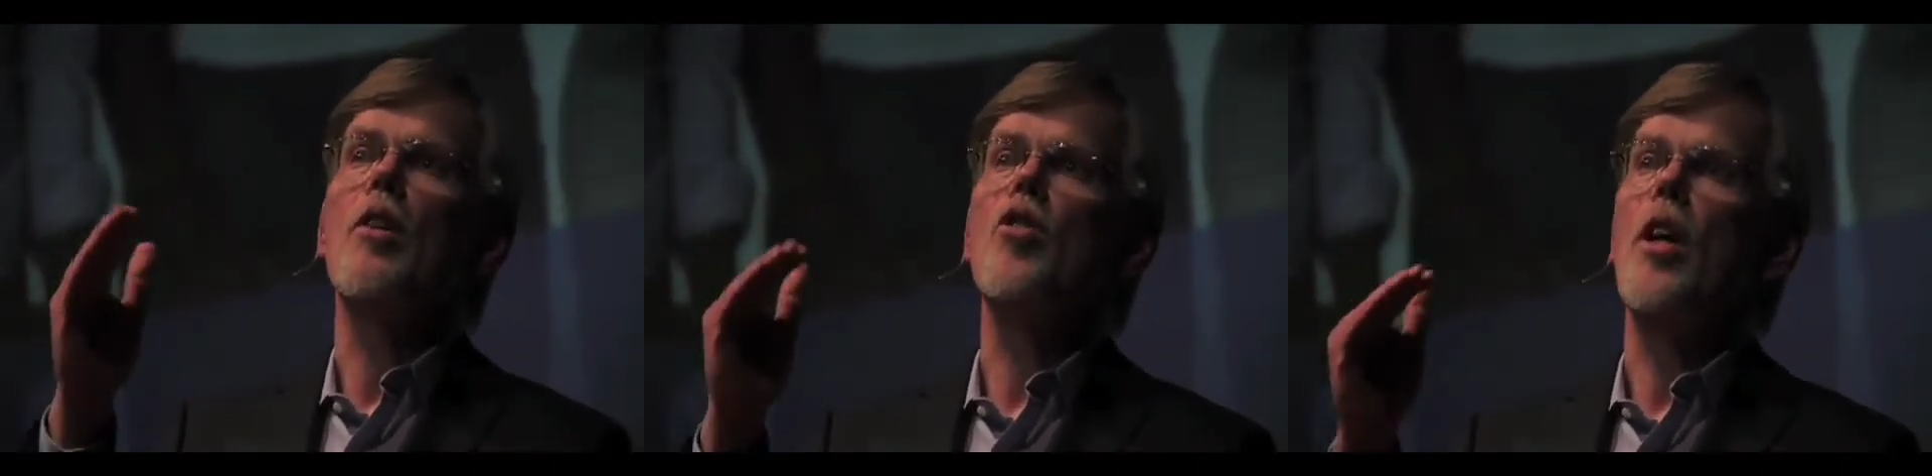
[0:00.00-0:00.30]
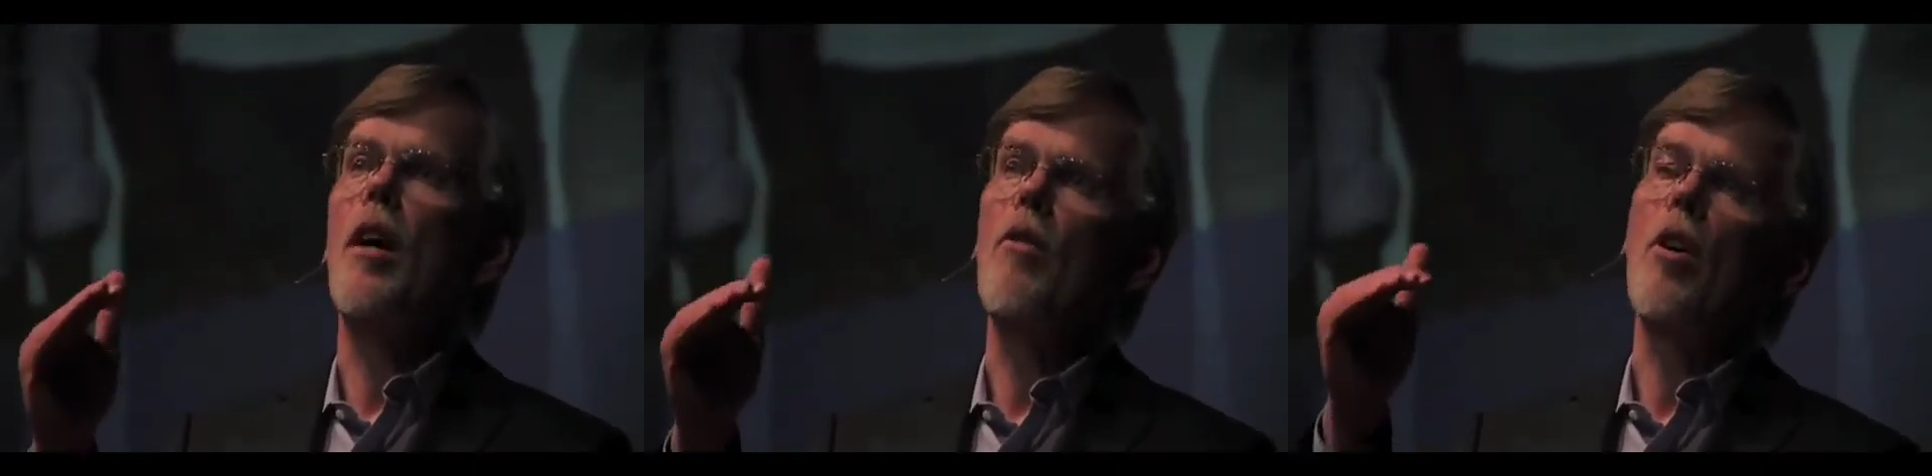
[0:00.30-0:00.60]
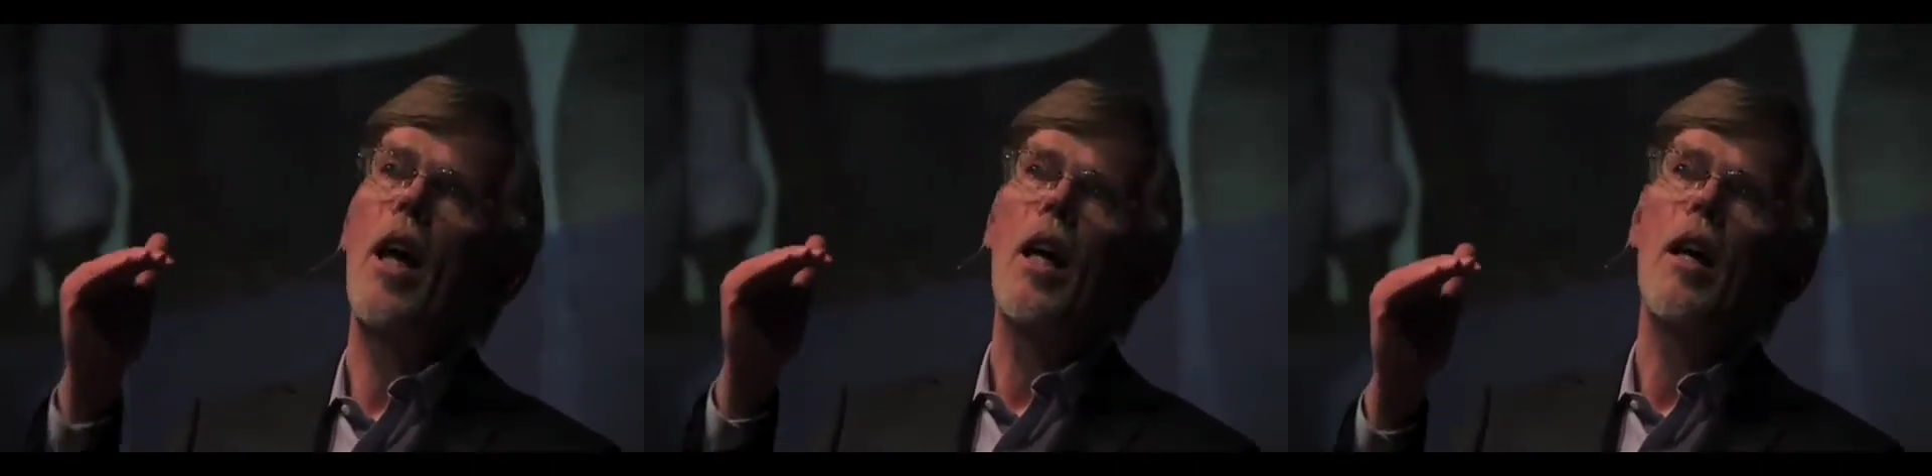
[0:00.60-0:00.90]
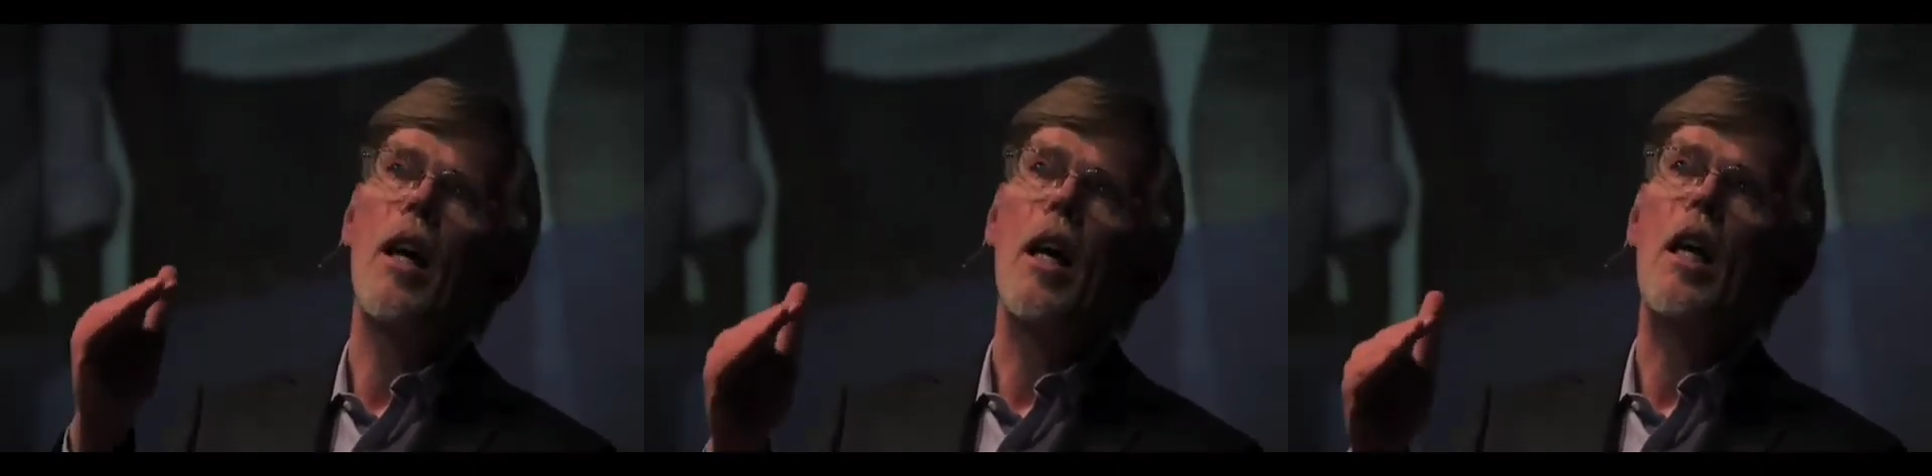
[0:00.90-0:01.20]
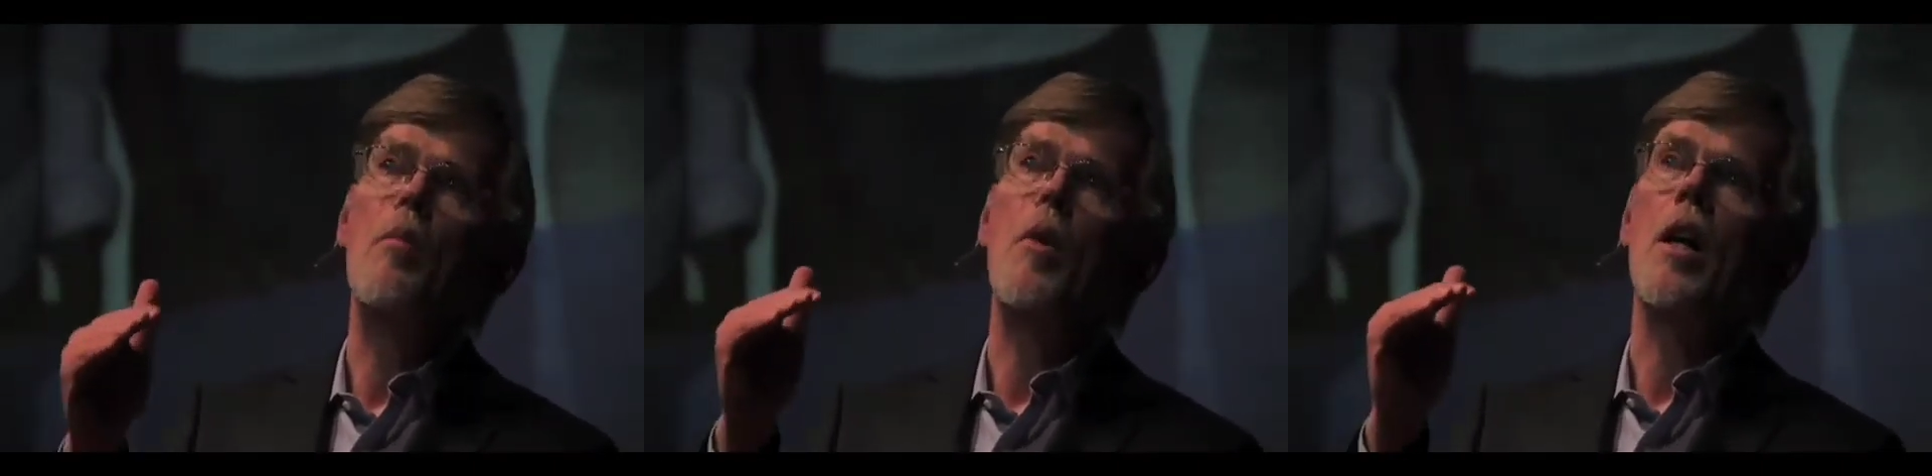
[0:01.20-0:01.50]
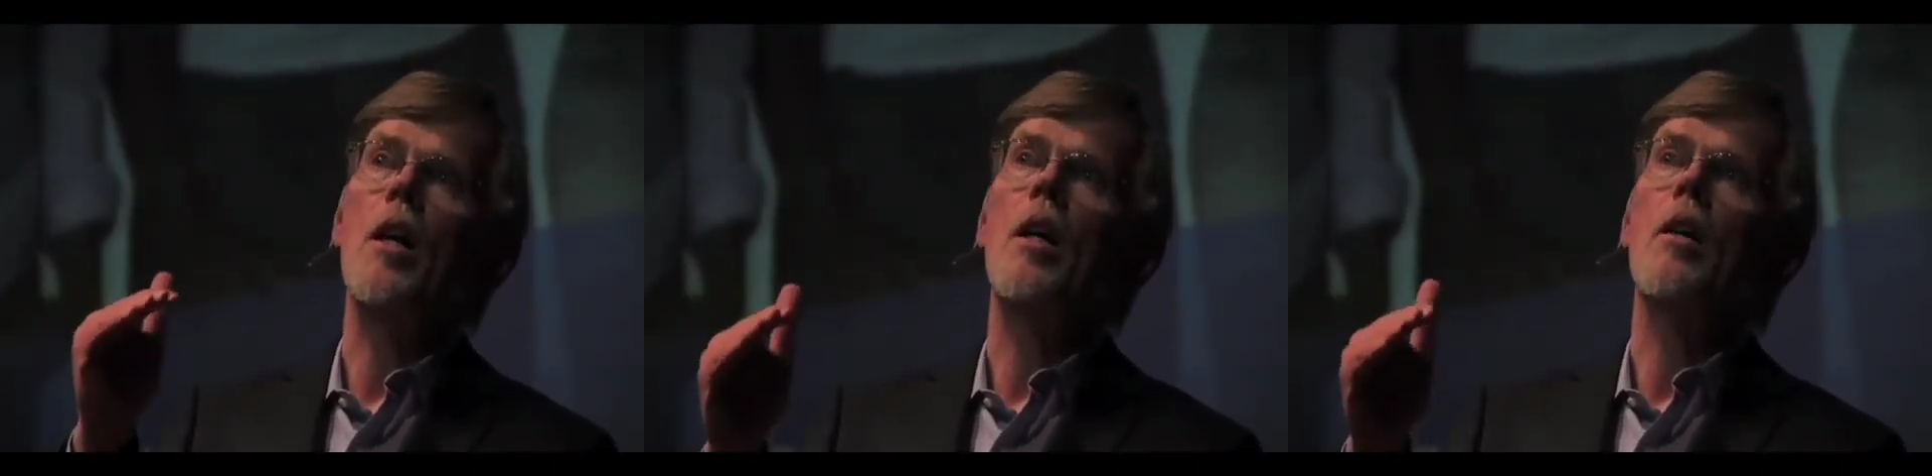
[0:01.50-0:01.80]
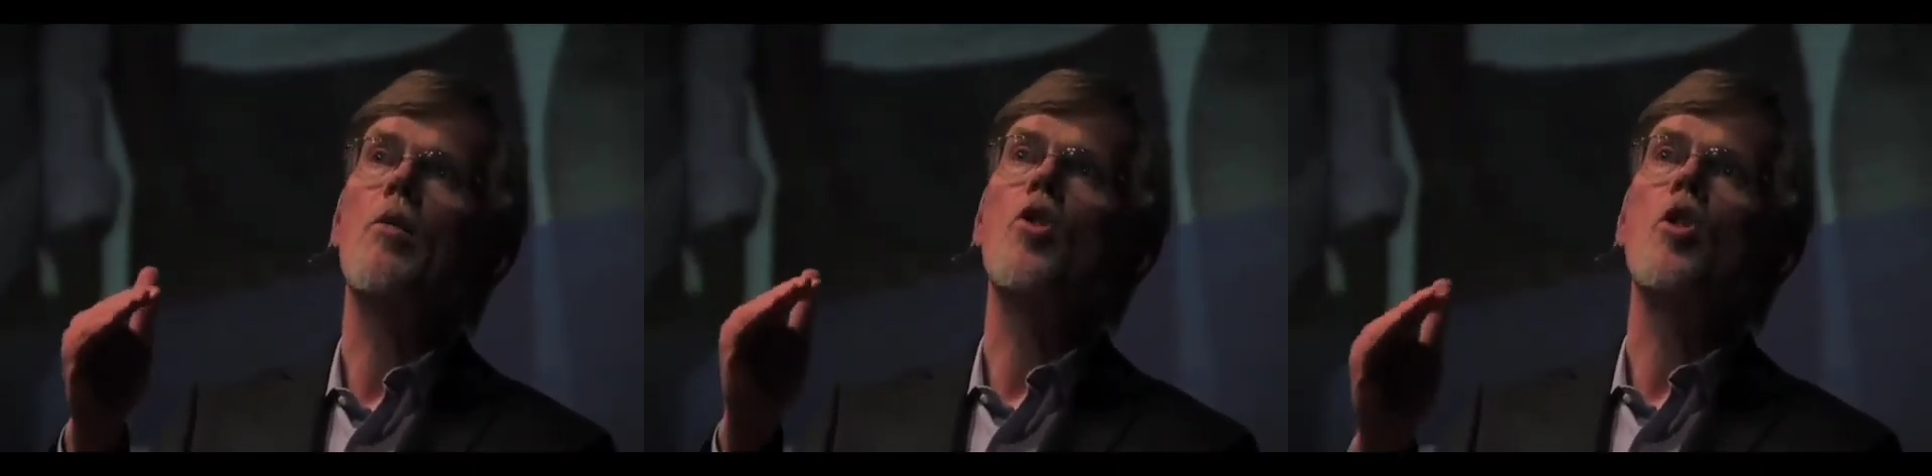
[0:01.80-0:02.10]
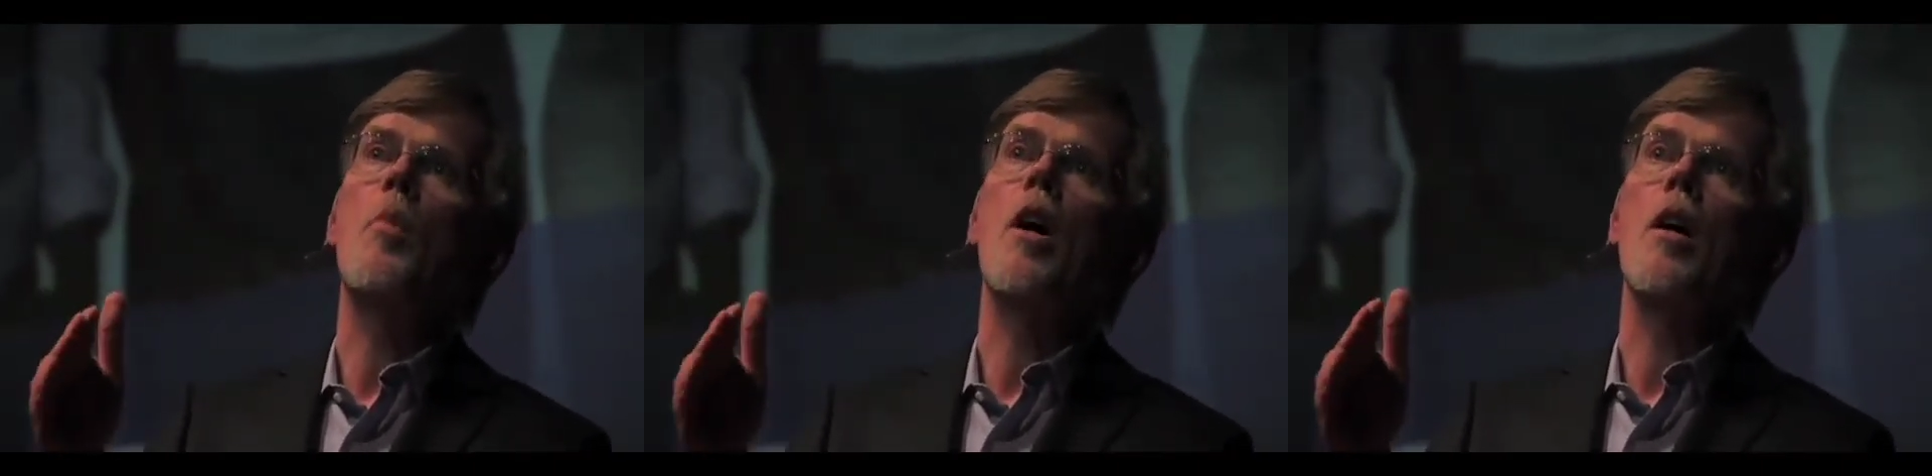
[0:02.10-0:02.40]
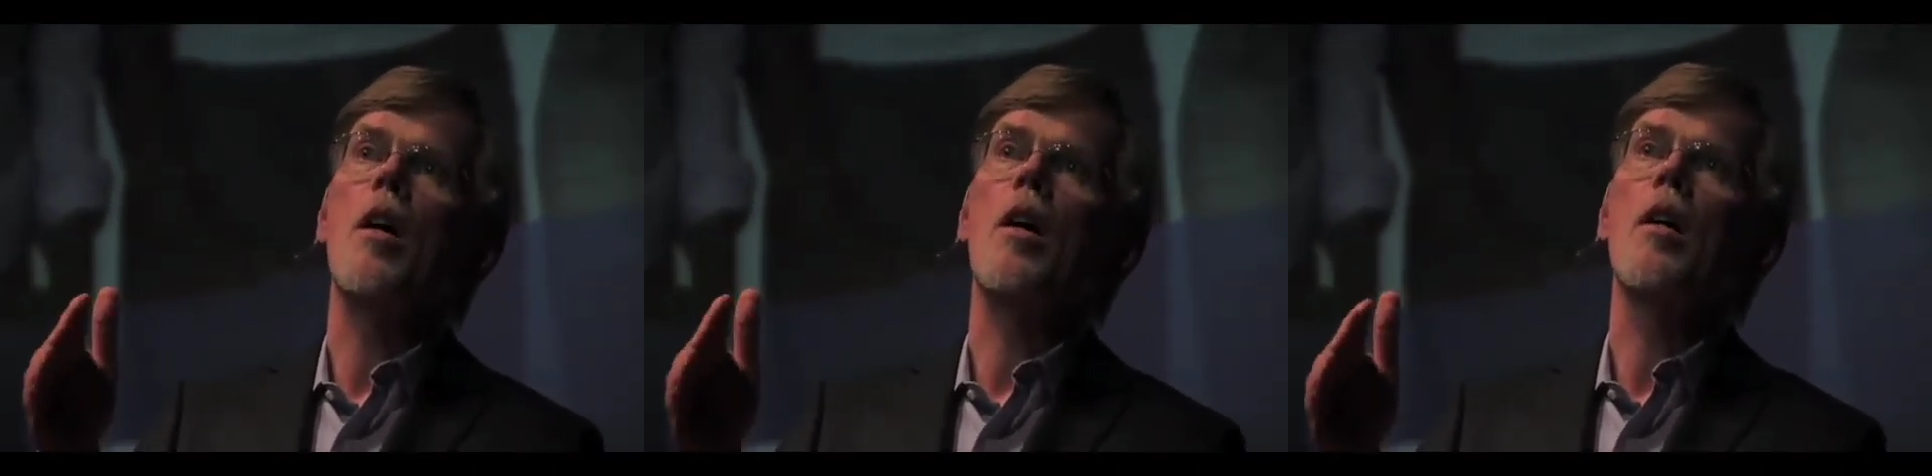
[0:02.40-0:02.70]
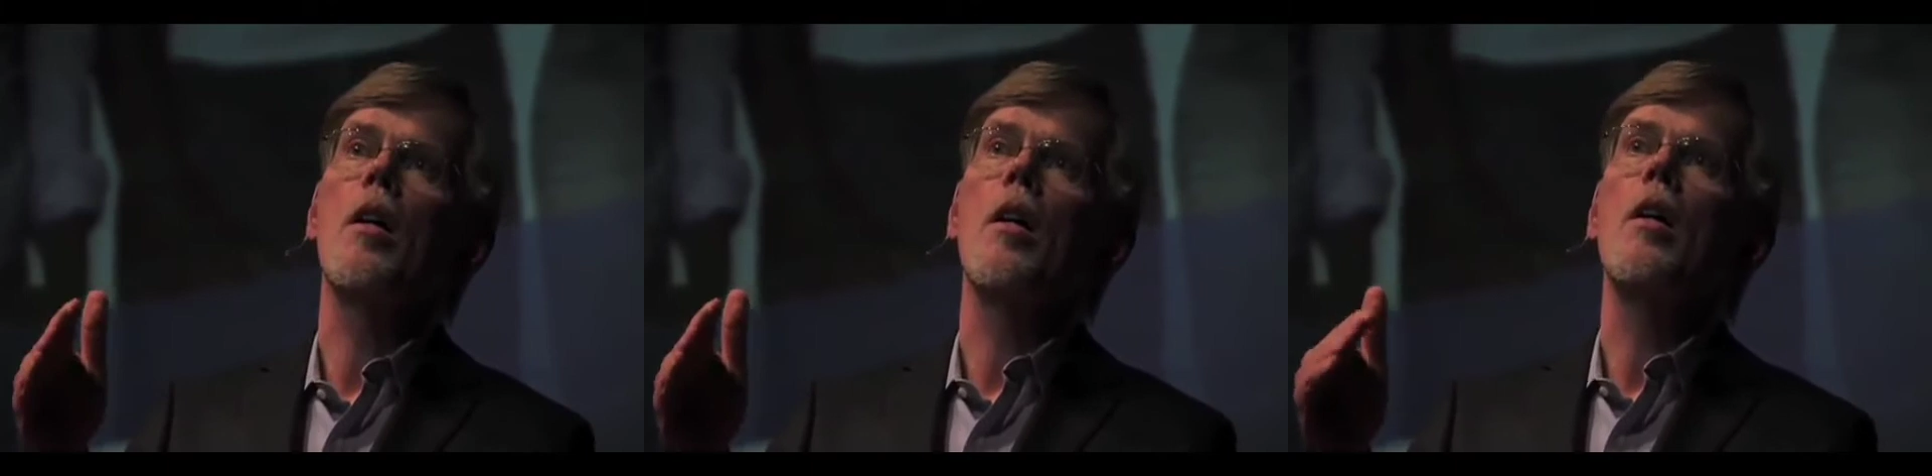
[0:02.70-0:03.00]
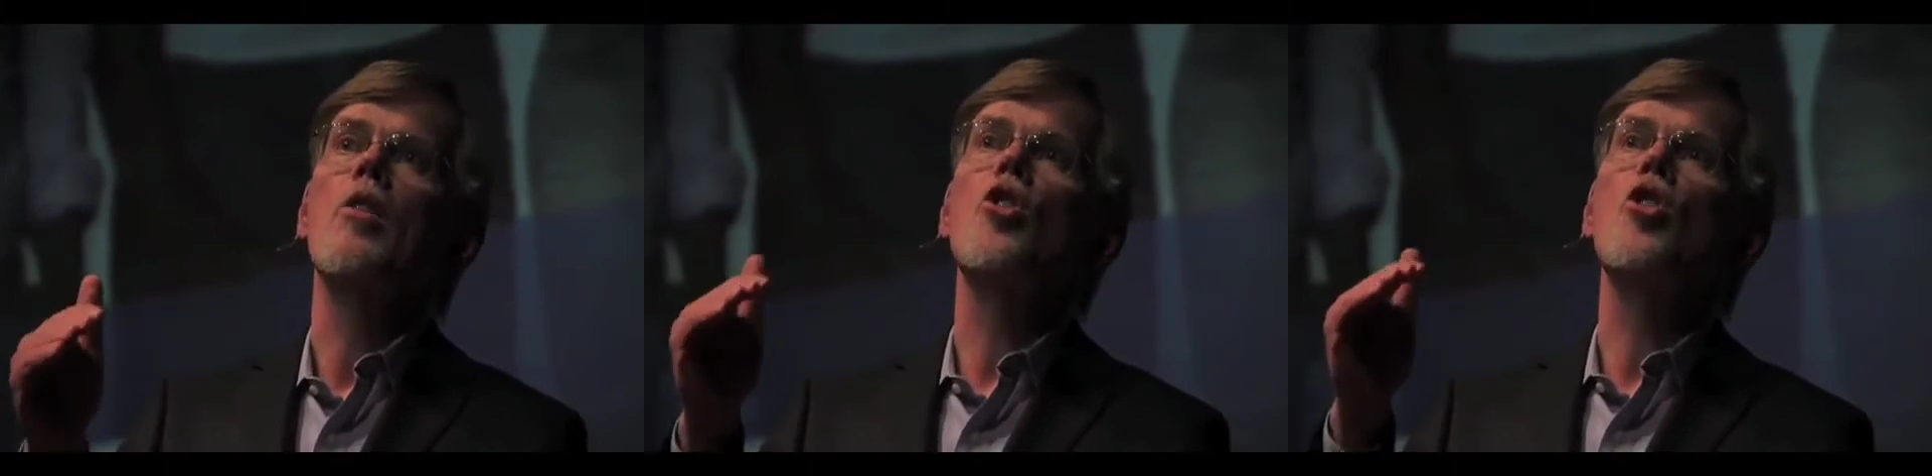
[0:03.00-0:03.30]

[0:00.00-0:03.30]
ever discover and name a kid's spark,